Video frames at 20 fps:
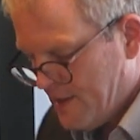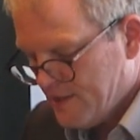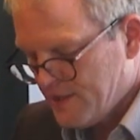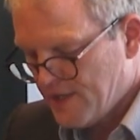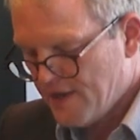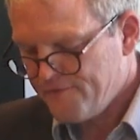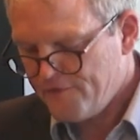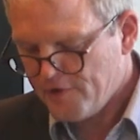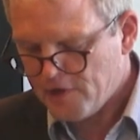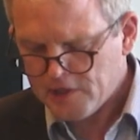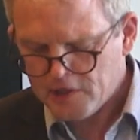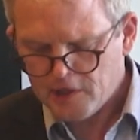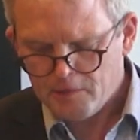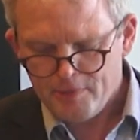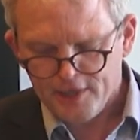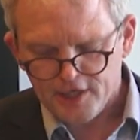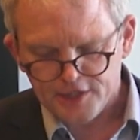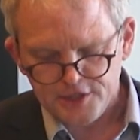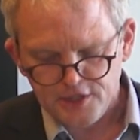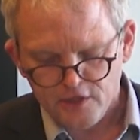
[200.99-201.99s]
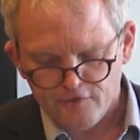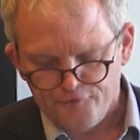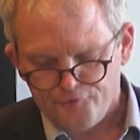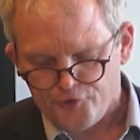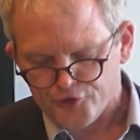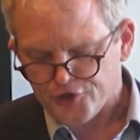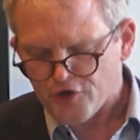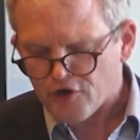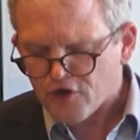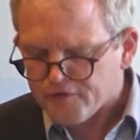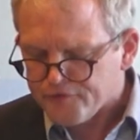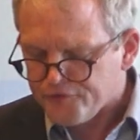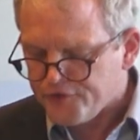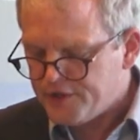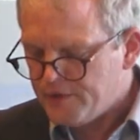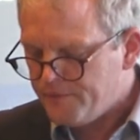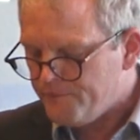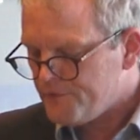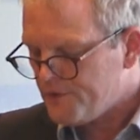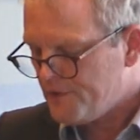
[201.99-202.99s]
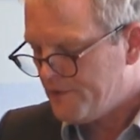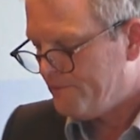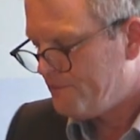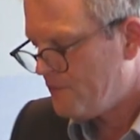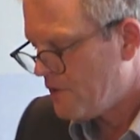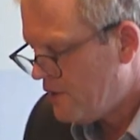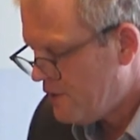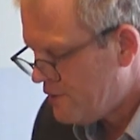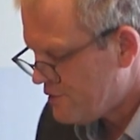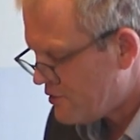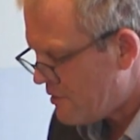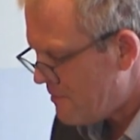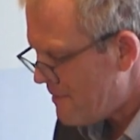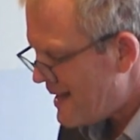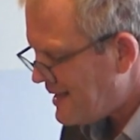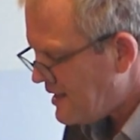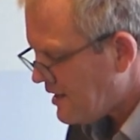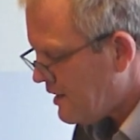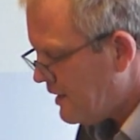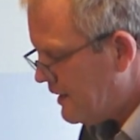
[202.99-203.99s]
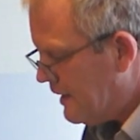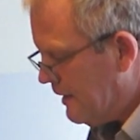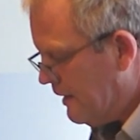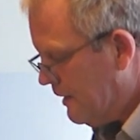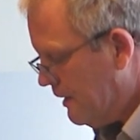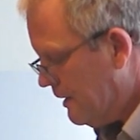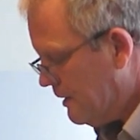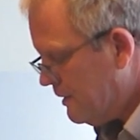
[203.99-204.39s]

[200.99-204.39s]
The availability of photography dramatically